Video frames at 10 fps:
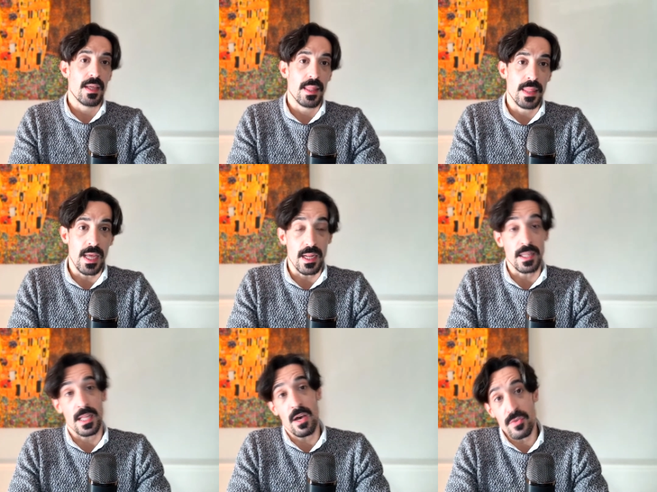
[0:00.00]
That
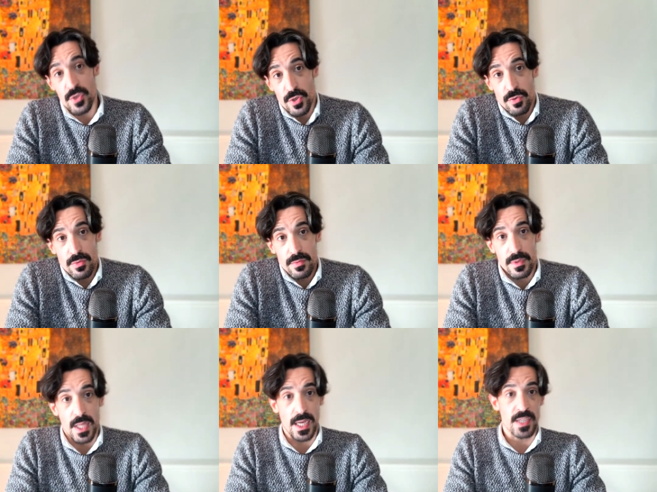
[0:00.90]
allows you,
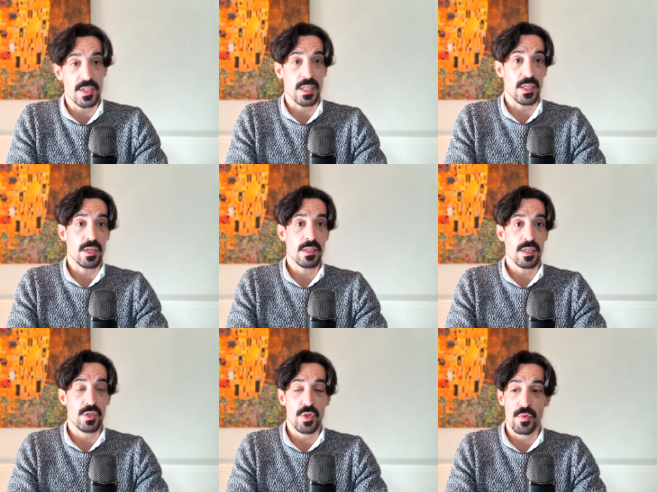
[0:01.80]
like I said
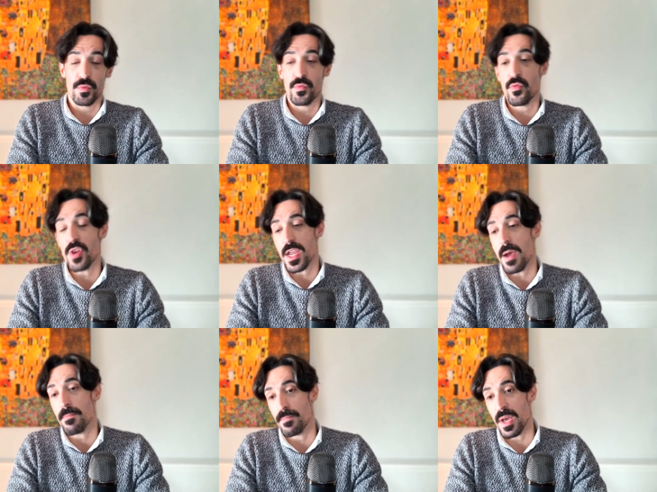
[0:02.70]
earlier, to free
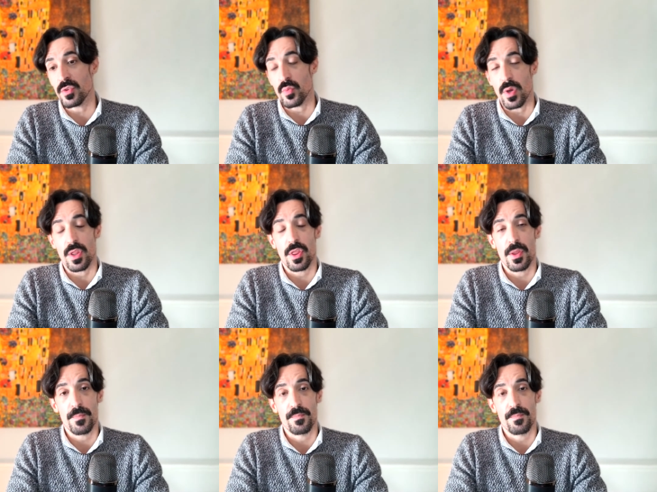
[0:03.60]
up bandwidth